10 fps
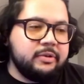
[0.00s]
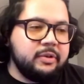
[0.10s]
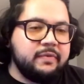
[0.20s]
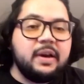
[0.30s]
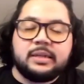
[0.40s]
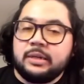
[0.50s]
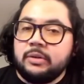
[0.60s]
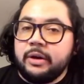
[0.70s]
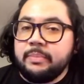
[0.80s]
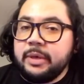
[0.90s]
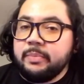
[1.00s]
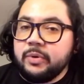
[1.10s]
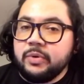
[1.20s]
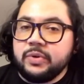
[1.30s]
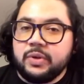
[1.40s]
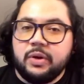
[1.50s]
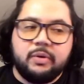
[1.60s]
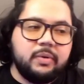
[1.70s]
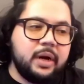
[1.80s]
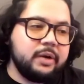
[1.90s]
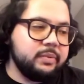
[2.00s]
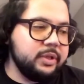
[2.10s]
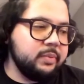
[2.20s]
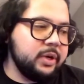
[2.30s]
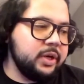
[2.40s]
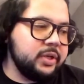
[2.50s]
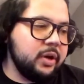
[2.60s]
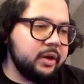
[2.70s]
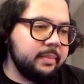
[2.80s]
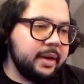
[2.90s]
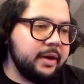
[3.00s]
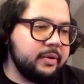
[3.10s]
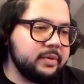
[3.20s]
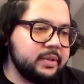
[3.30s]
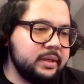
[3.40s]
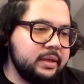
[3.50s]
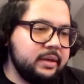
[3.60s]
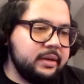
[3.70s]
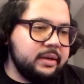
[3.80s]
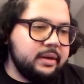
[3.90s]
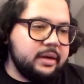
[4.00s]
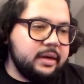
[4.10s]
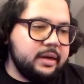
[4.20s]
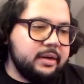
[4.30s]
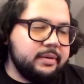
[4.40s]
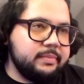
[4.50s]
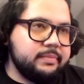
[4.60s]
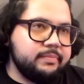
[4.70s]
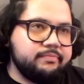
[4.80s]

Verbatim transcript: affecting a lot of people. So I really wanted to talk about um,